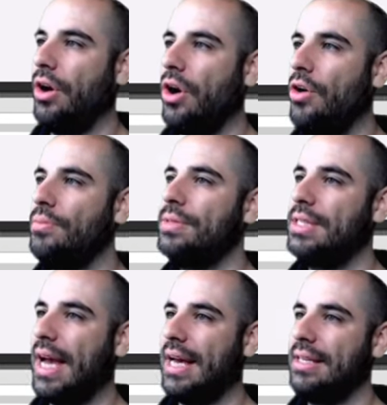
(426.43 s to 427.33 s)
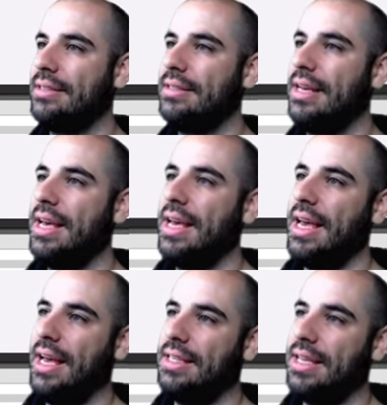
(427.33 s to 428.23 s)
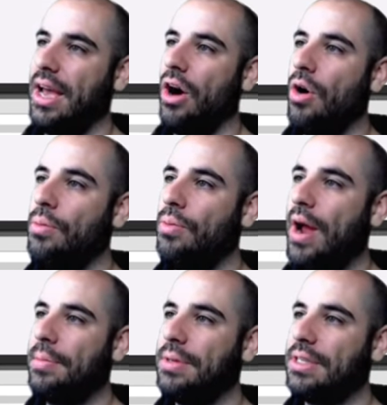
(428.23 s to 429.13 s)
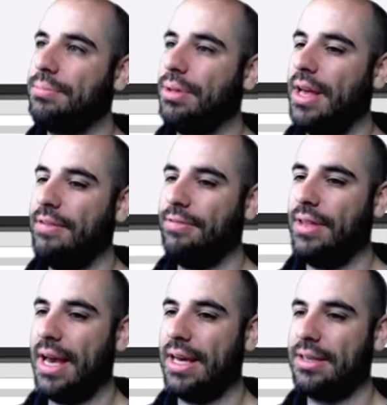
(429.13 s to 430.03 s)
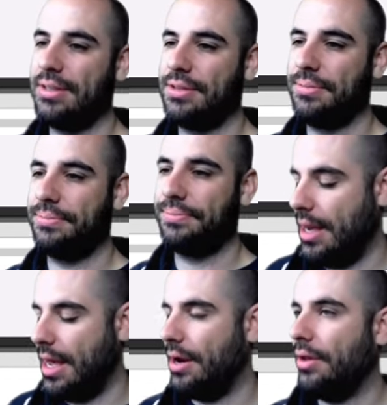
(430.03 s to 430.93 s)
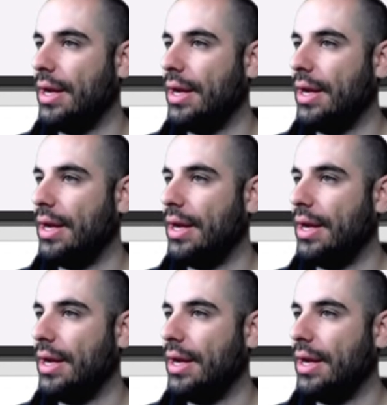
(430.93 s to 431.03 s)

home SASS and say home wrap display flex and I'll